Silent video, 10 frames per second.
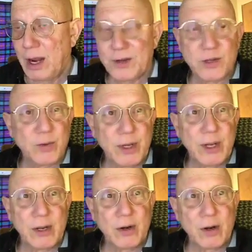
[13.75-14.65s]
I just want to
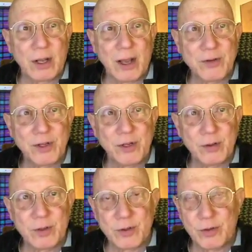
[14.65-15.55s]
get it all out to
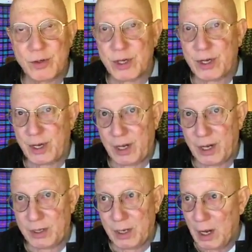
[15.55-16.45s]
you as soon as I
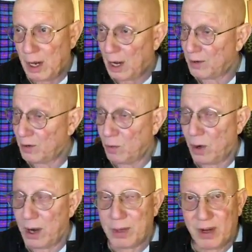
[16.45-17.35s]
can. I don't know
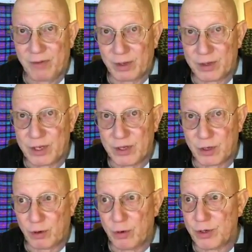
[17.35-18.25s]
why, but I feel a sense
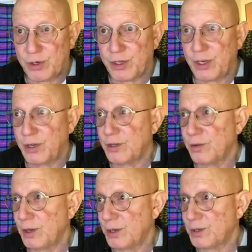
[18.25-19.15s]
of urgency to
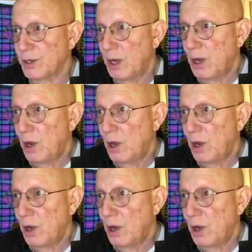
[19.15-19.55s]
do this.